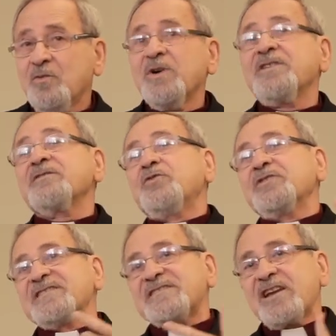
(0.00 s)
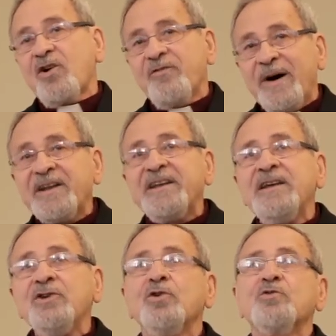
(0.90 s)
whether for the sake of
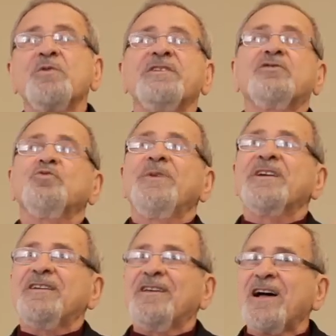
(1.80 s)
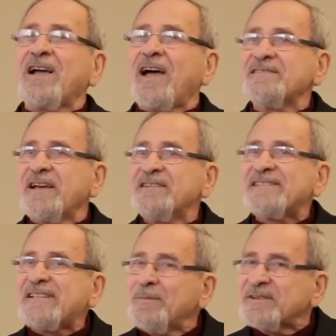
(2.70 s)
money or whether to make Iraq as an
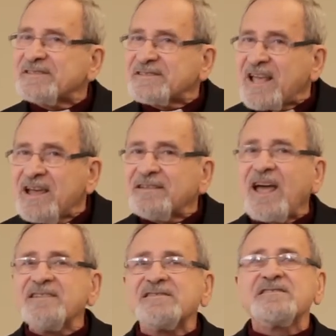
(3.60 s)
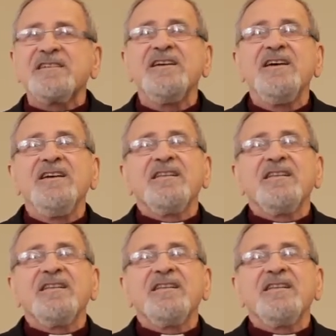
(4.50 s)
Islamic state, as the